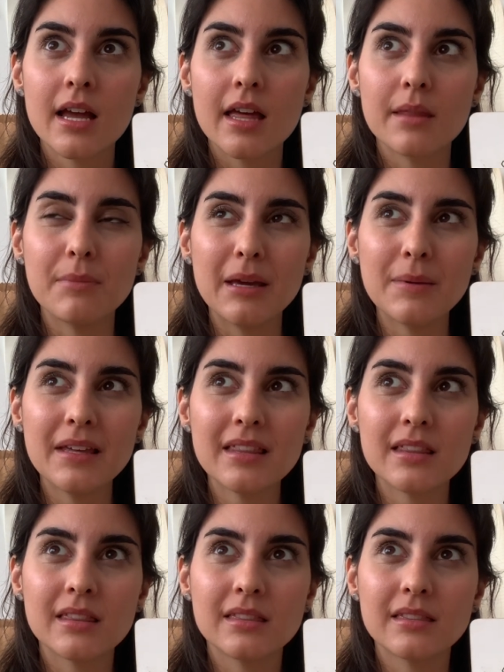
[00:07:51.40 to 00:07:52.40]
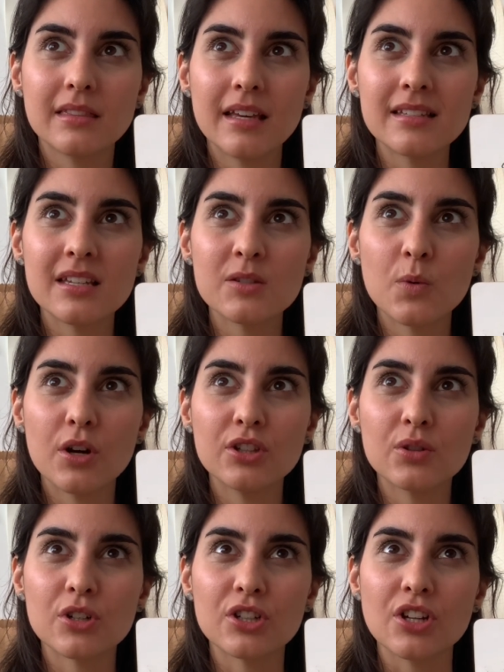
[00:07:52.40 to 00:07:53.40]
maybe this is what
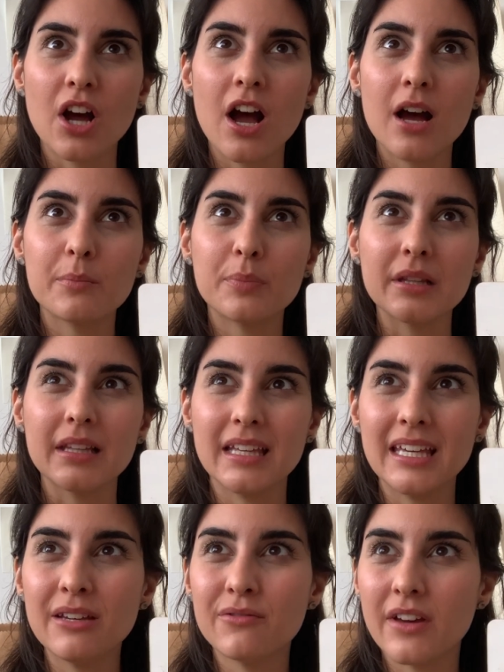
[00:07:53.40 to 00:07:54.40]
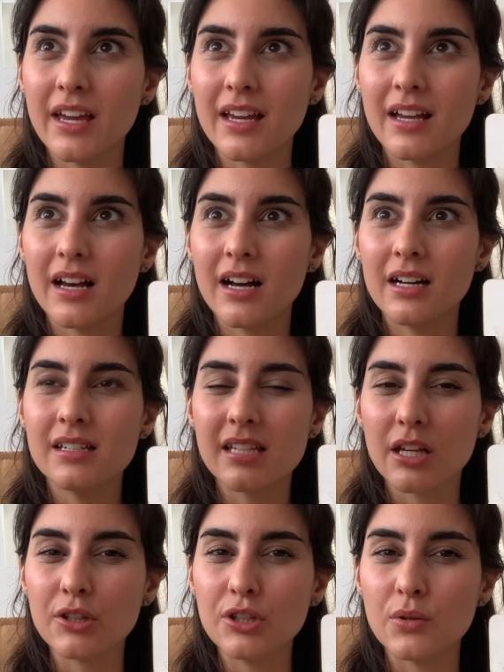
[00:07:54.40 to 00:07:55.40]
you're not believing
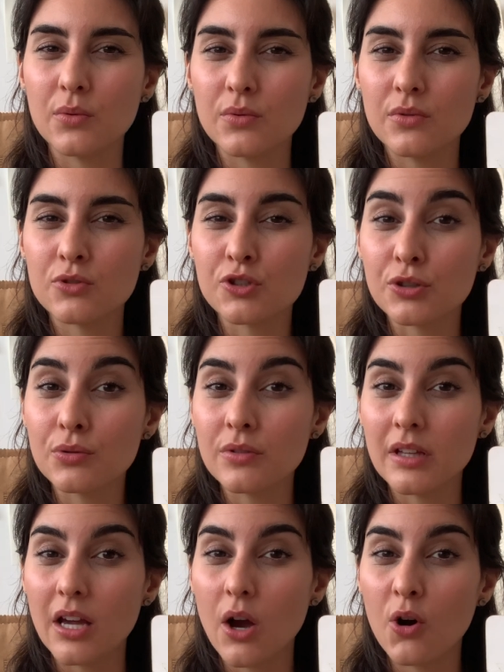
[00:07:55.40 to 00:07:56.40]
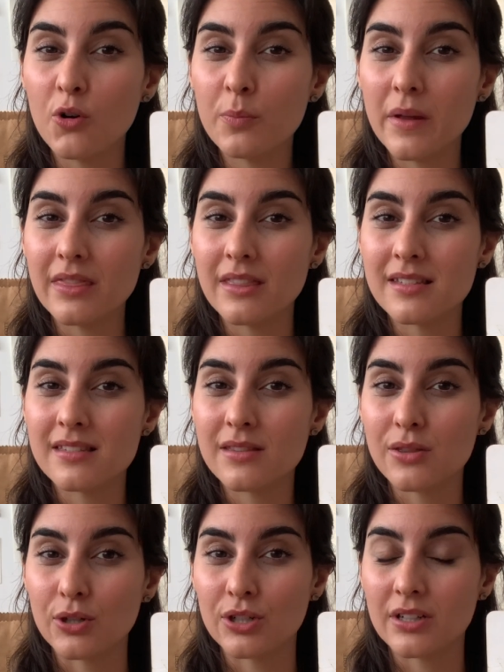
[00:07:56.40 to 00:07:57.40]
until you truly open this
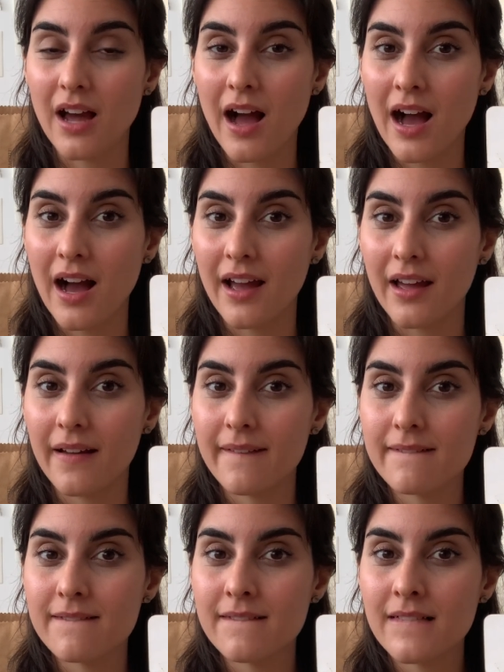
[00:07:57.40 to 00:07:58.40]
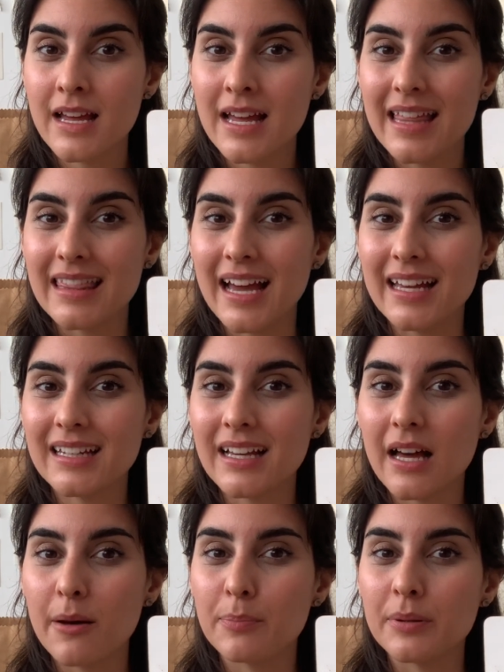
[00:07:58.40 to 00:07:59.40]
third eye, that
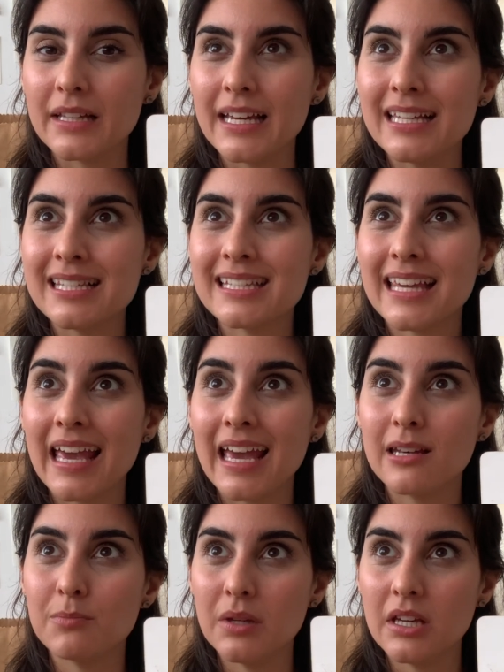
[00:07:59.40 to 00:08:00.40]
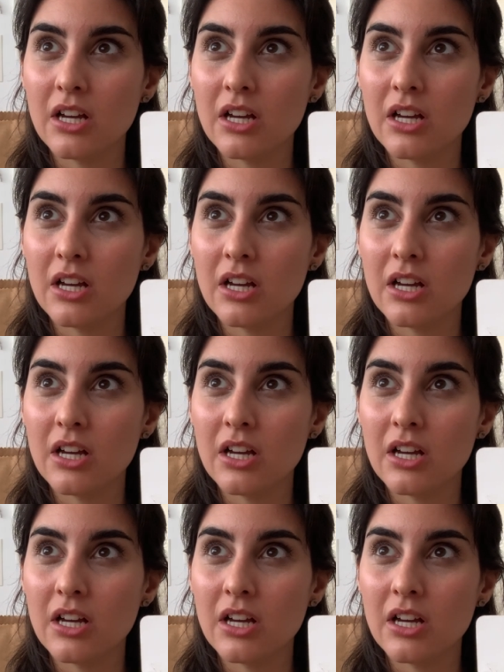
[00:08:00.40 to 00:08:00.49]
a place can be